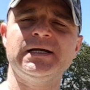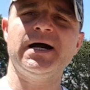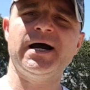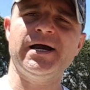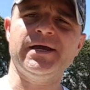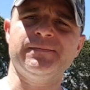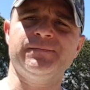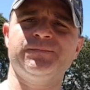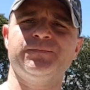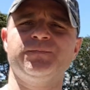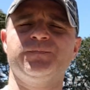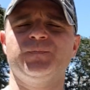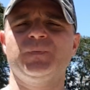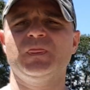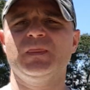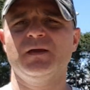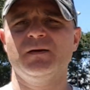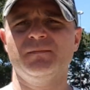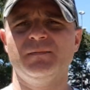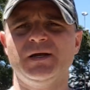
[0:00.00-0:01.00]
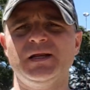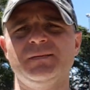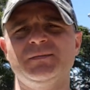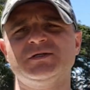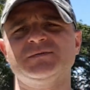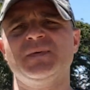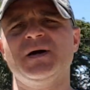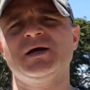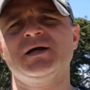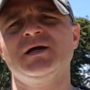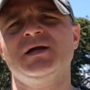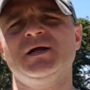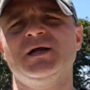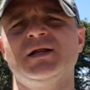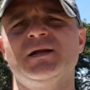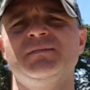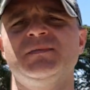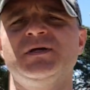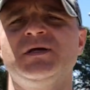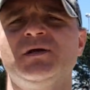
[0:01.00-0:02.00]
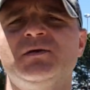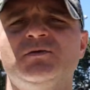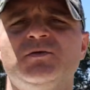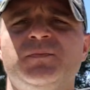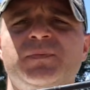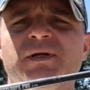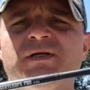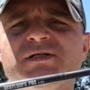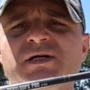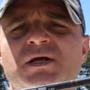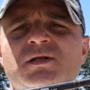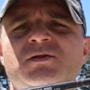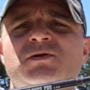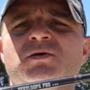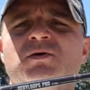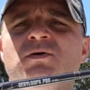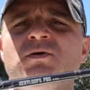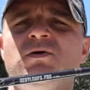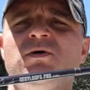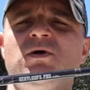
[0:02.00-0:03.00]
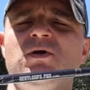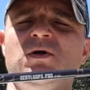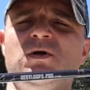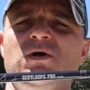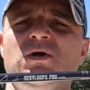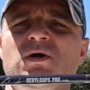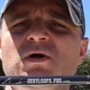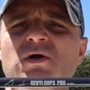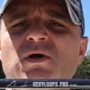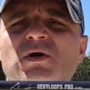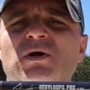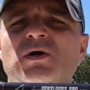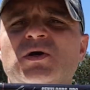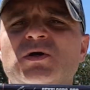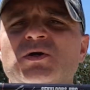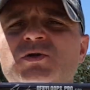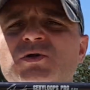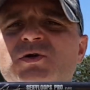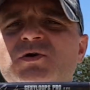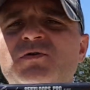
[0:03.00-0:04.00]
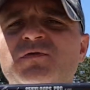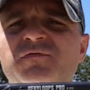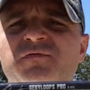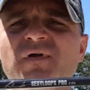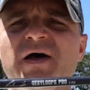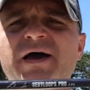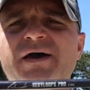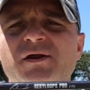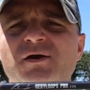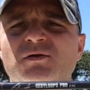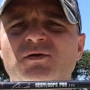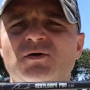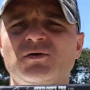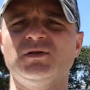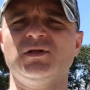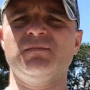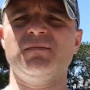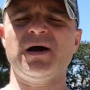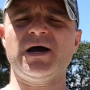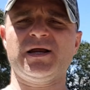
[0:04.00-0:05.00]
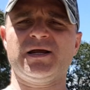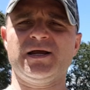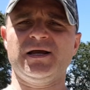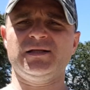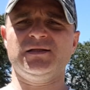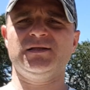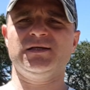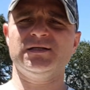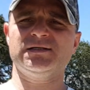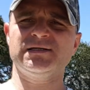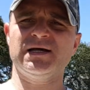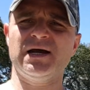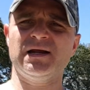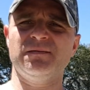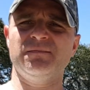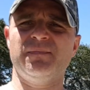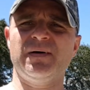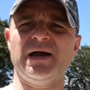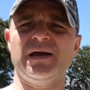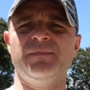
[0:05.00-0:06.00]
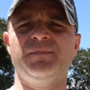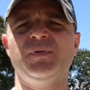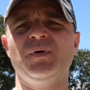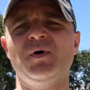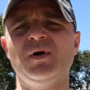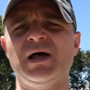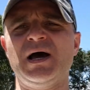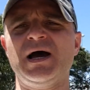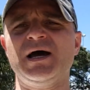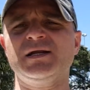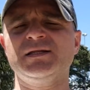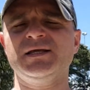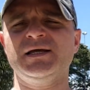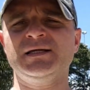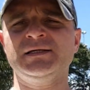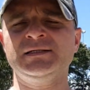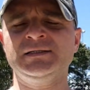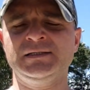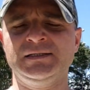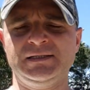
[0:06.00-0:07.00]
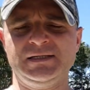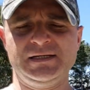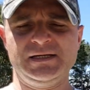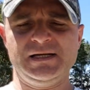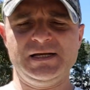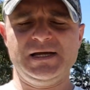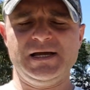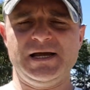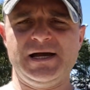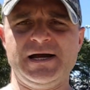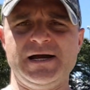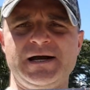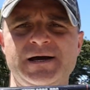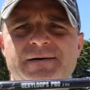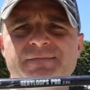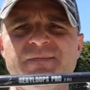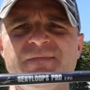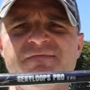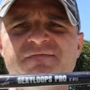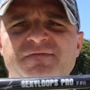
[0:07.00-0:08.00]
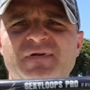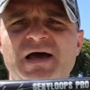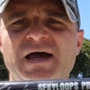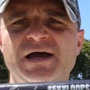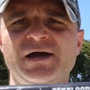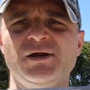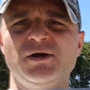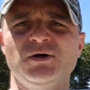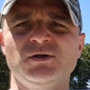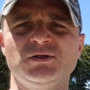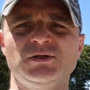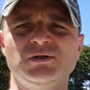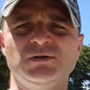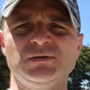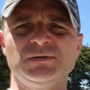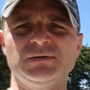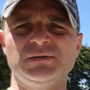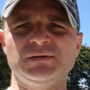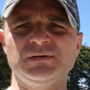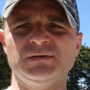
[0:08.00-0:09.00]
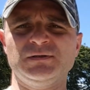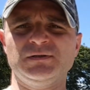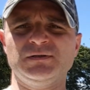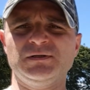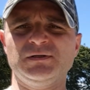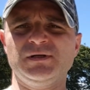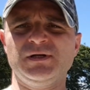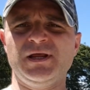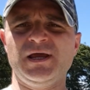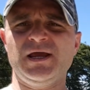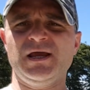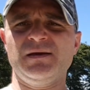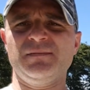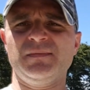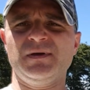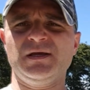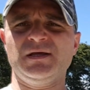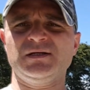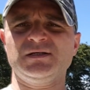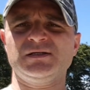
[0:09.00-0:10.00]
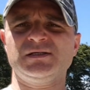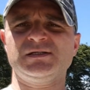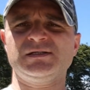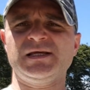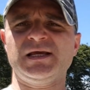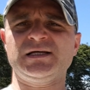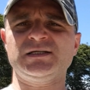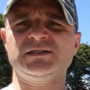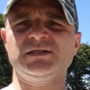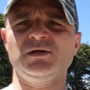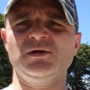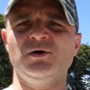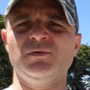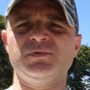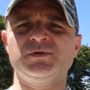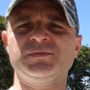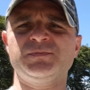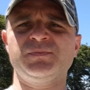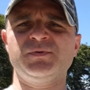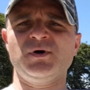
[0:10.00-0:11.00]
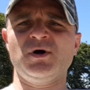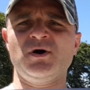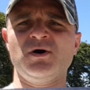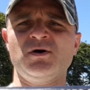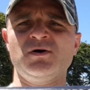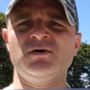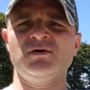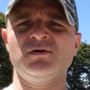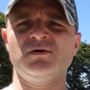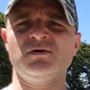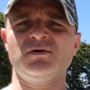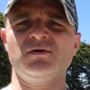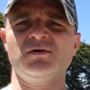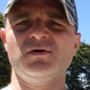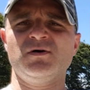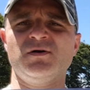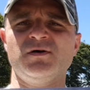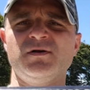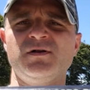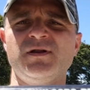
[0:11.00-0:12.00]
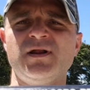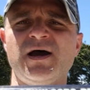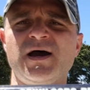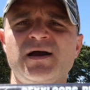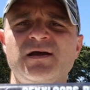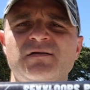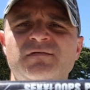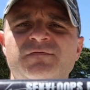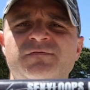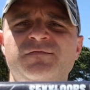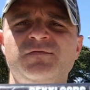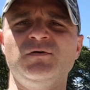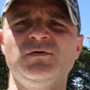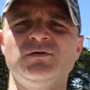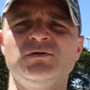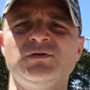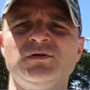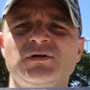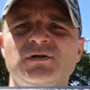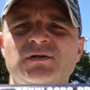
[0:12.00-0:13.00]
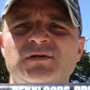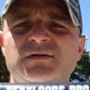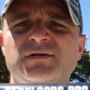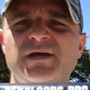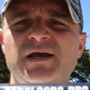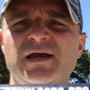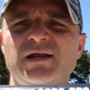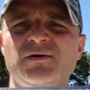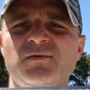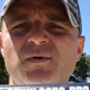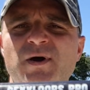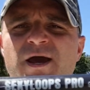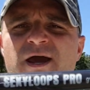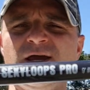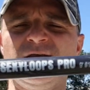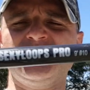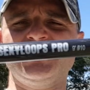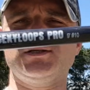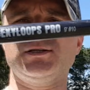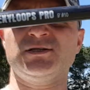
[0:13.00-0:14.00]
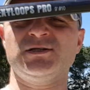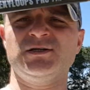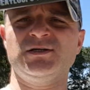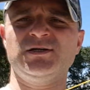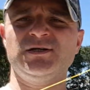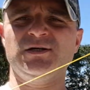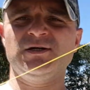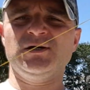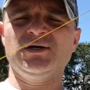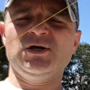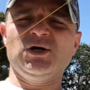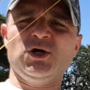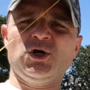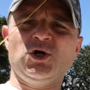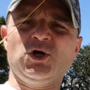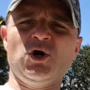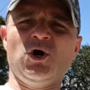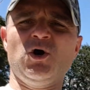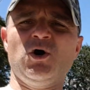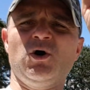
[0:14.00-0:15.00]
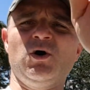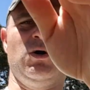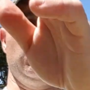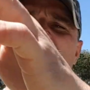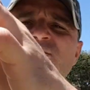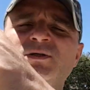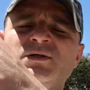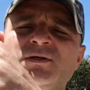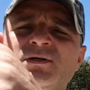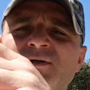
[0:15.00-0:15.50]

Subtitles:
Hi, my name is Michael and I'm here to present you new fly rod on the market designed by Paul Arden. Fly rod named Sexyloops Pro, 9 foot 10 weight, called